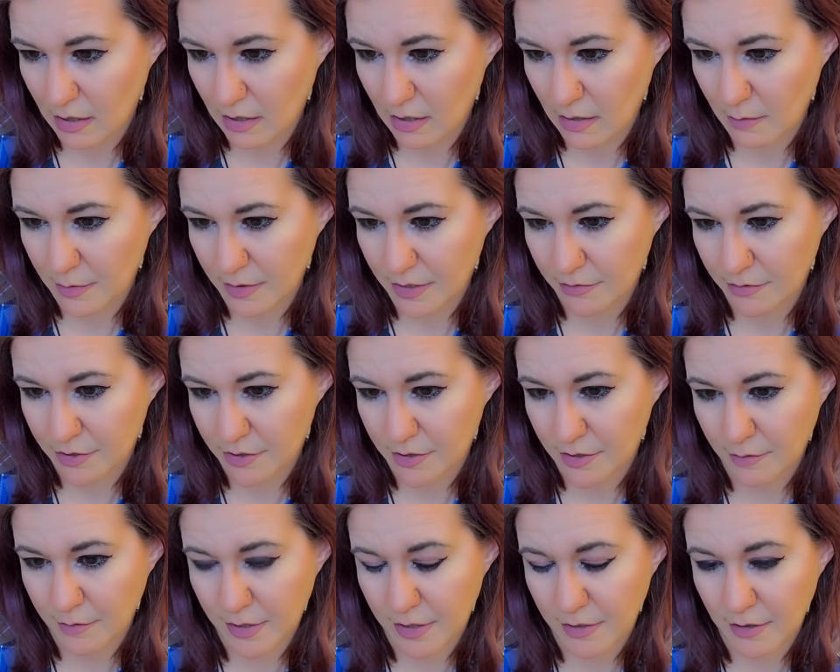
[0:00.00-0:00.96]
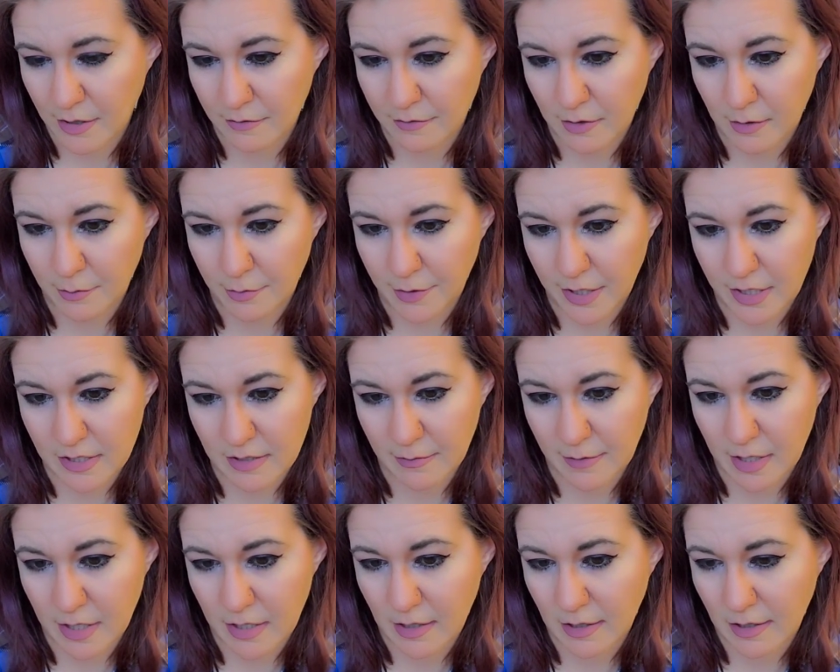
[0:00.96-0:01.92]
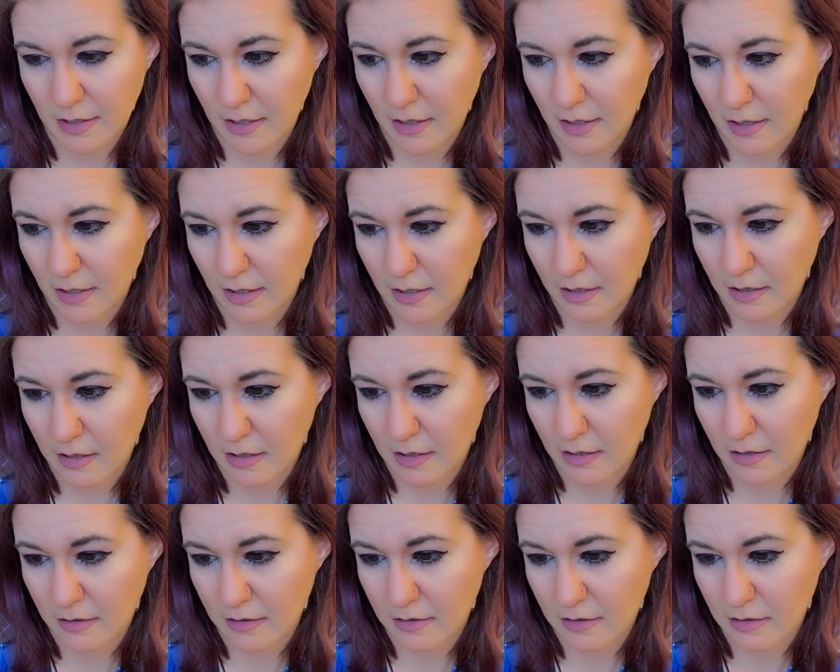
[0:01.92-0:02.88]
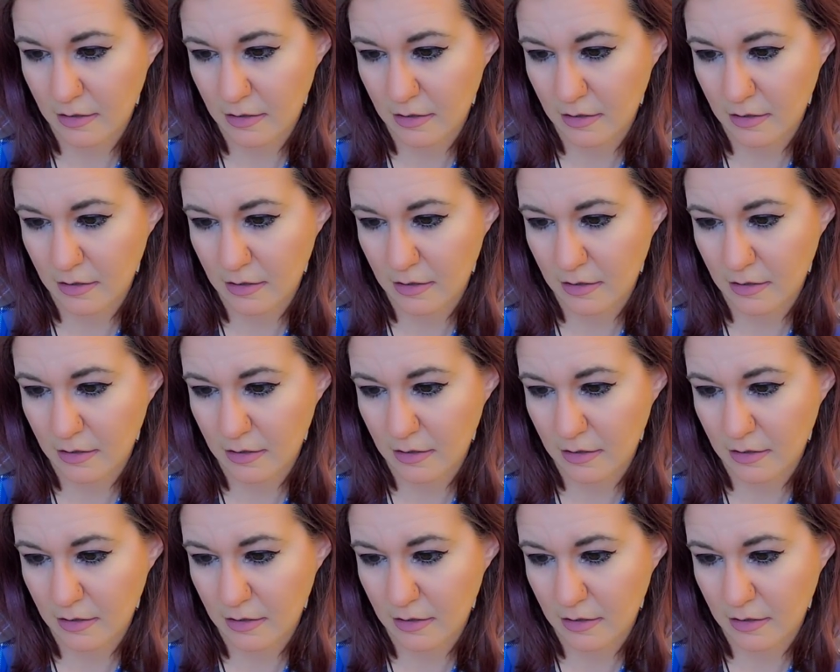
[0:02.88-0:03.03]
But to ensure that we do not fall prey to some kind of thinking that caused.